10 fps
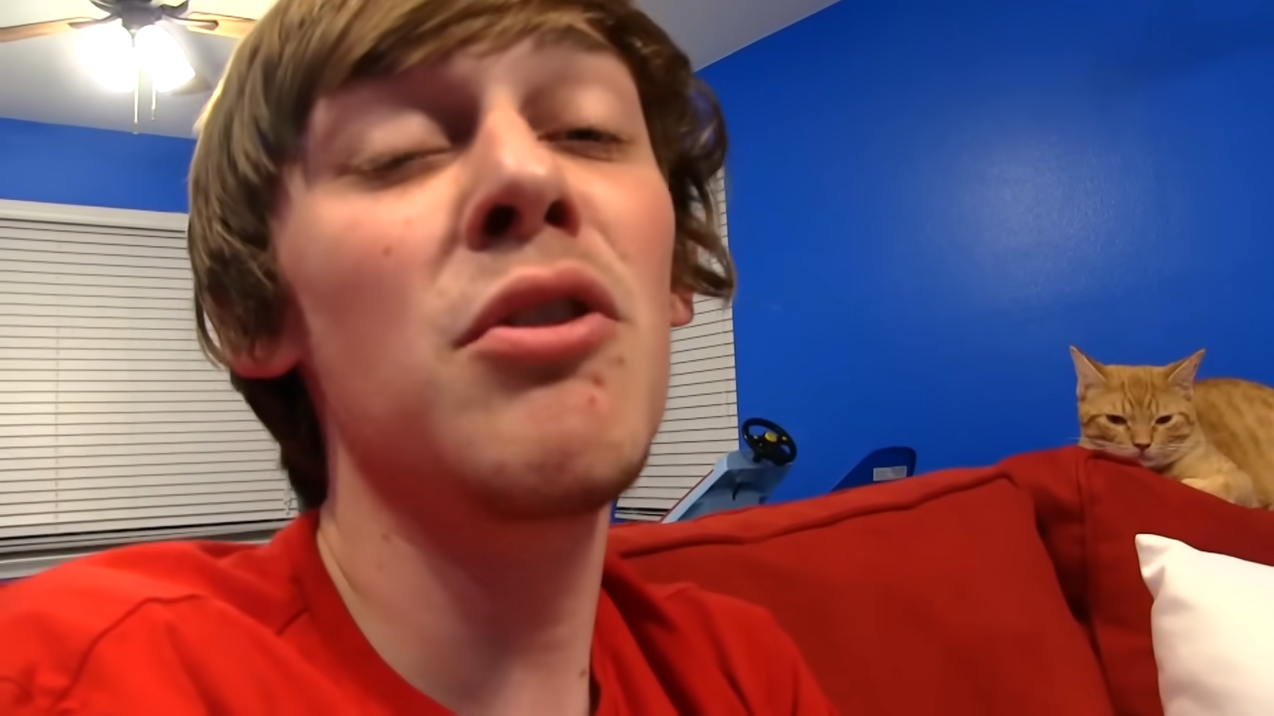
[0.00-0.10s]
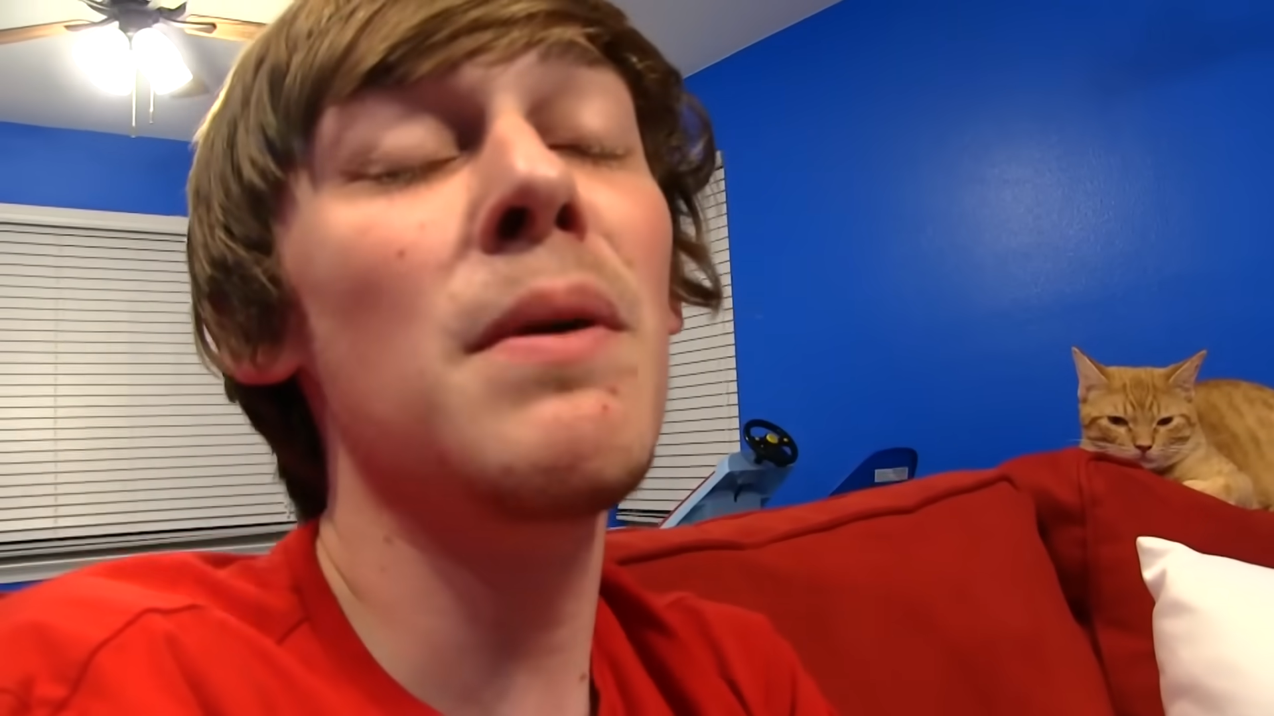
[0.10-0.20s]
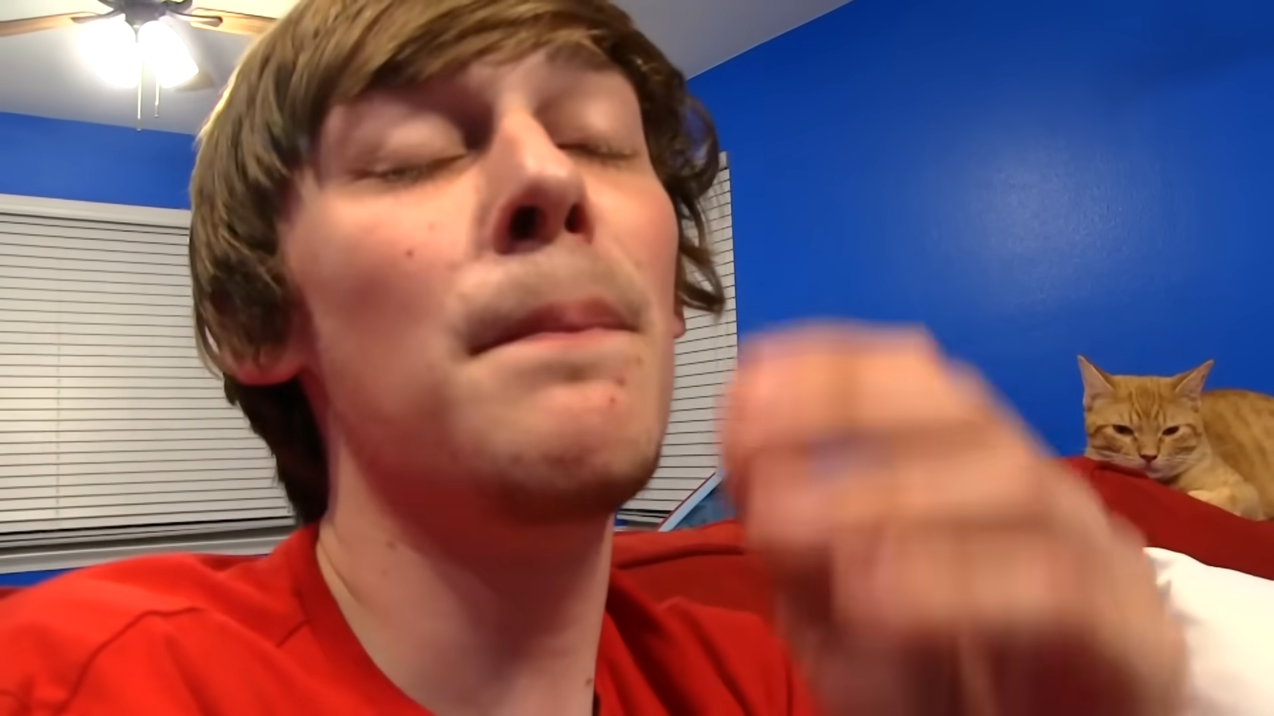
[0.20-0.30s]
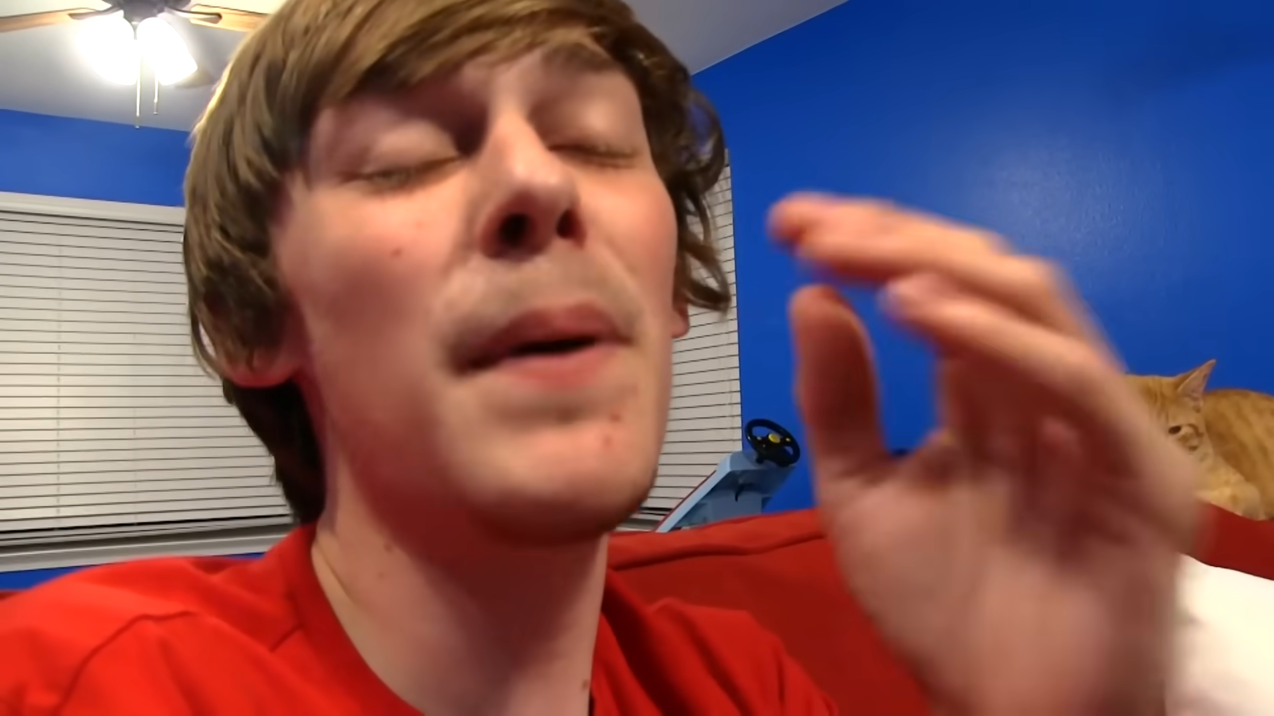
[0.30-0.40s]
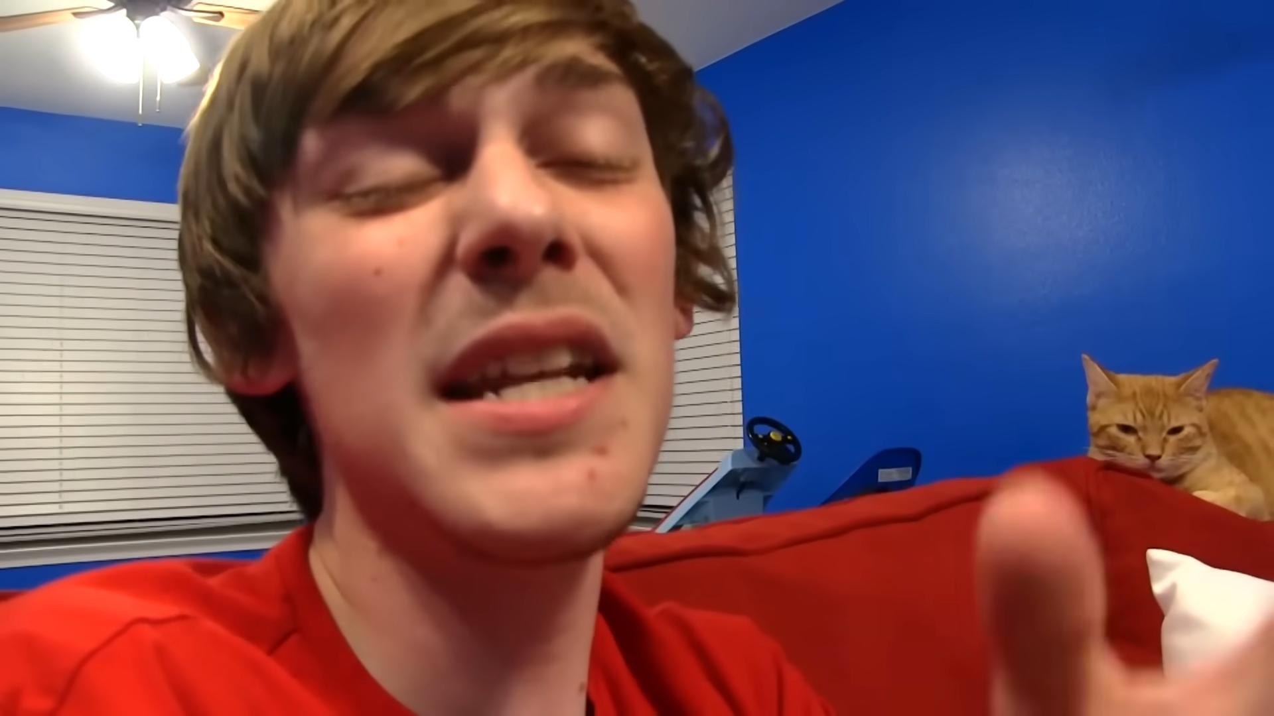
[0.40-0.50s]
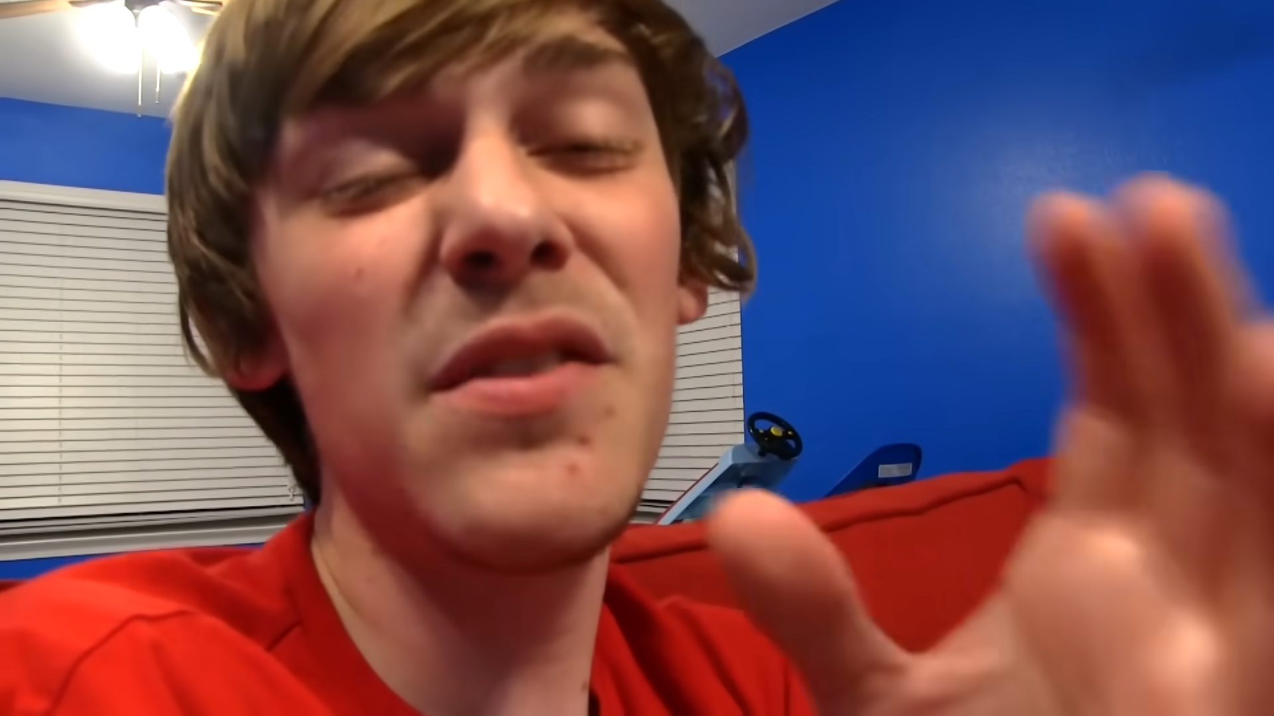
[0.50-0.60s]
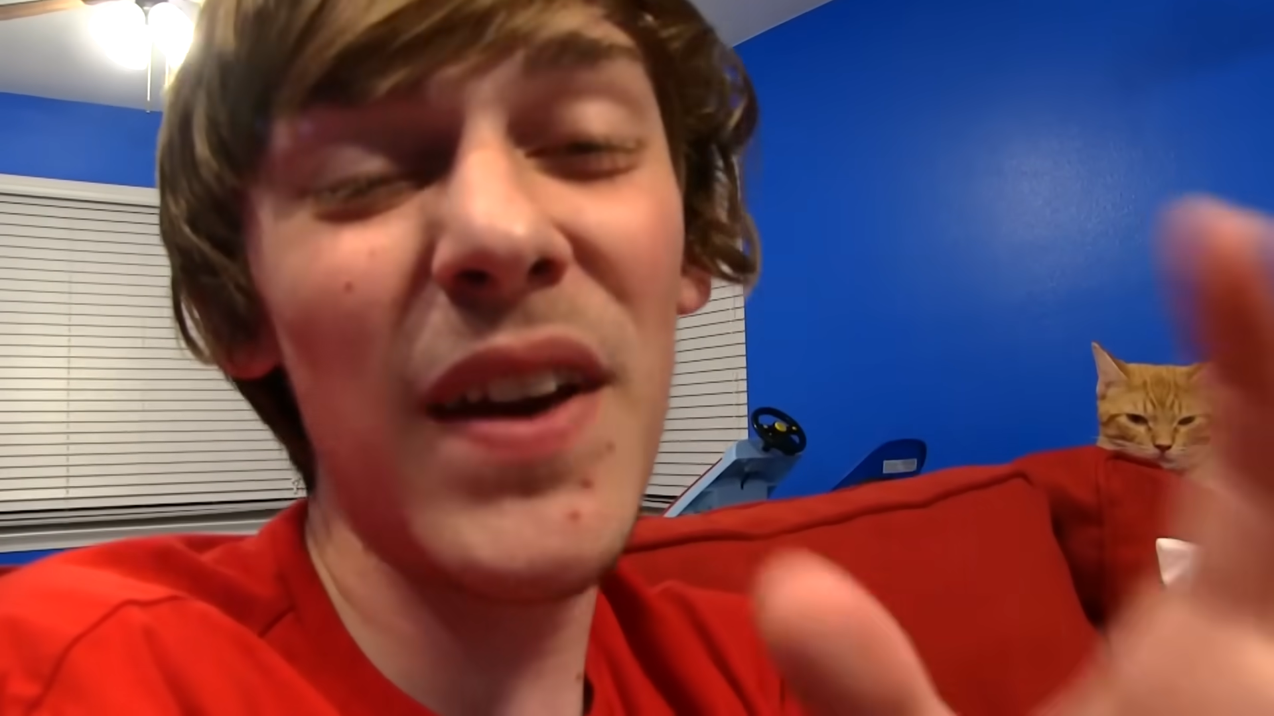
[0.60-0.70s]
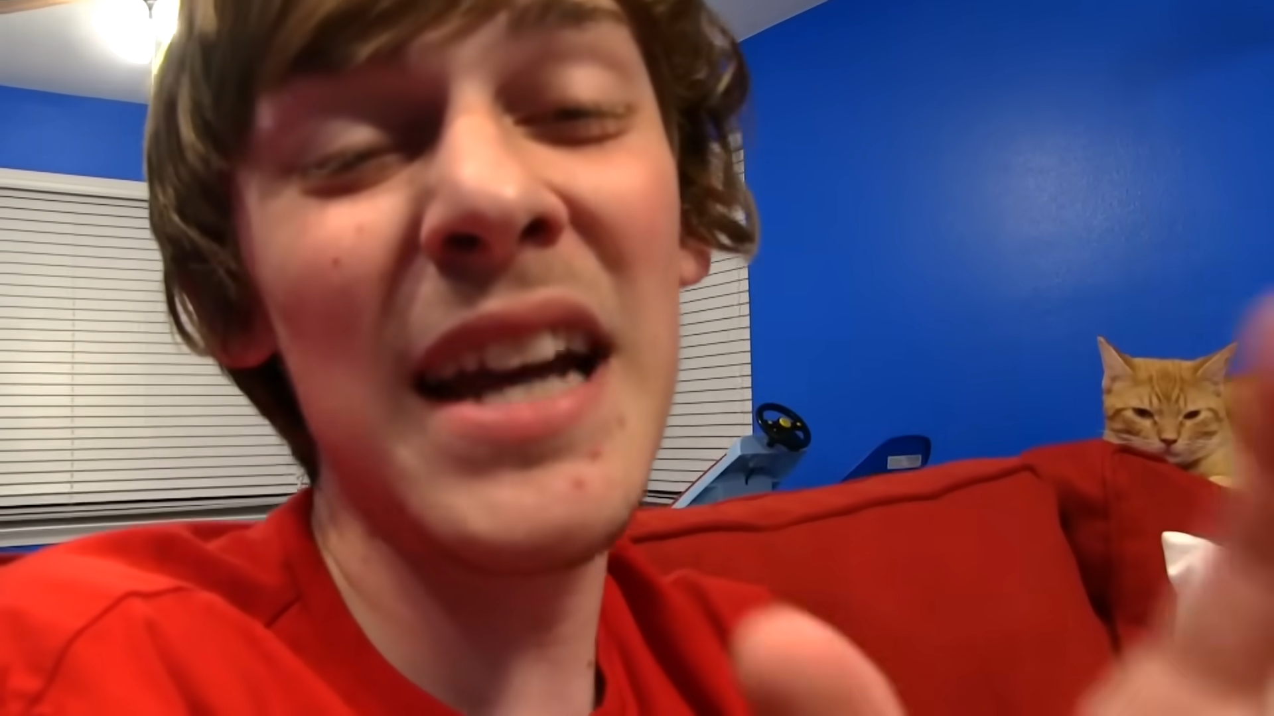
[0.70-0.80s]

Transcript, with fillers: You're the best